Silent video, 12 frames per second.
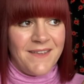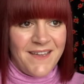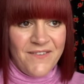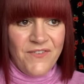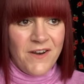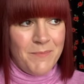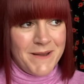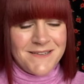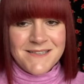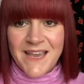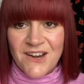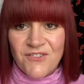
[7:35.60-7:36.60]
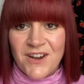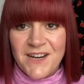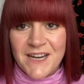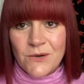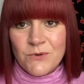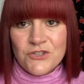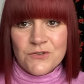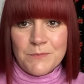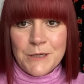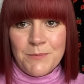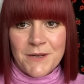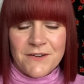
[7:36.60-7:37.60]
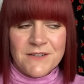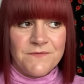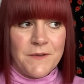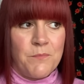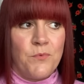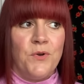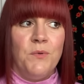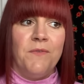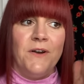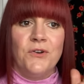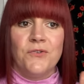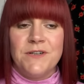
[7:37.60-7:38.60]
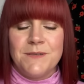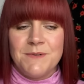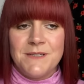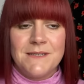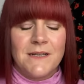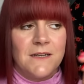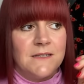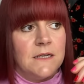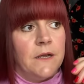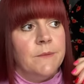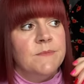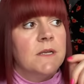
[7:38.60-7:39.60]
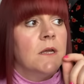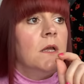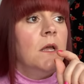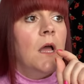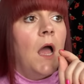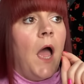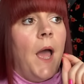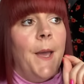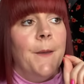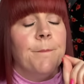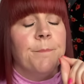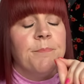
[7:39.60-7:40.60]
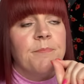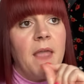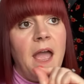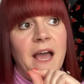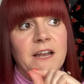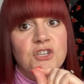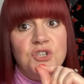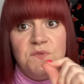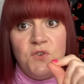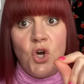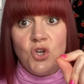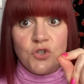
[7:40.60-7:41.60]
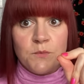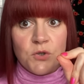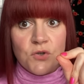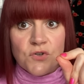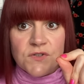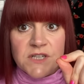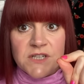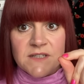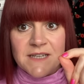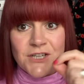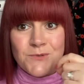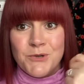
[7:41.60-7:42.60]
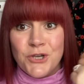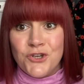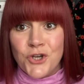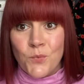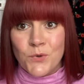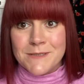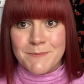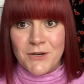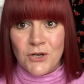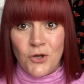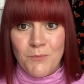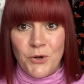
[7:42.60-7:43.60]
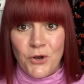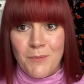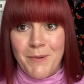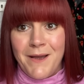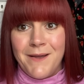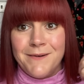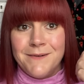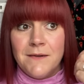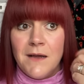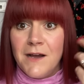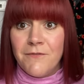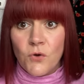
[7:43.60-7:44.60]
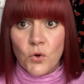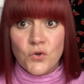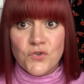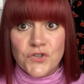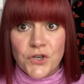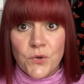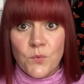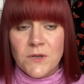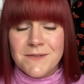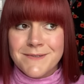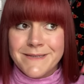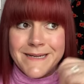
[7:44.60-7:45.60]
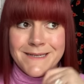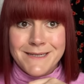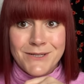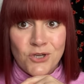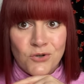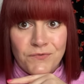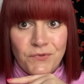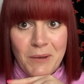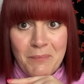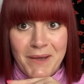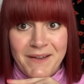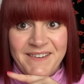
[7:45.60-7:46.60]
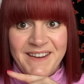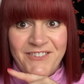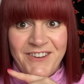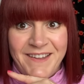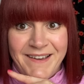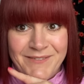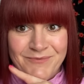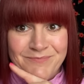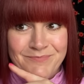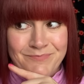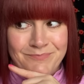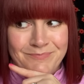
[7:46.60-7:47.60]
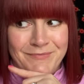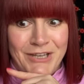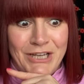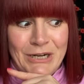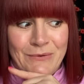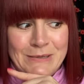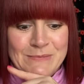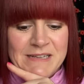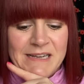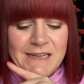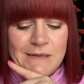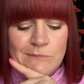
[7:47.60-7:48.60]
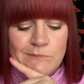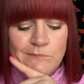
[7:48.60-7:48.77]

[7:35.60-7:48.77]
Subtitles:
if you're a bit skint right now, which some people are, it's February, we've had Christmas, sad times, and you've got double gauze in your stash, but you don't want to spend a lot of money on a pattern, I've also sneaked in the odd free pattern here and there. You know what I'm saying?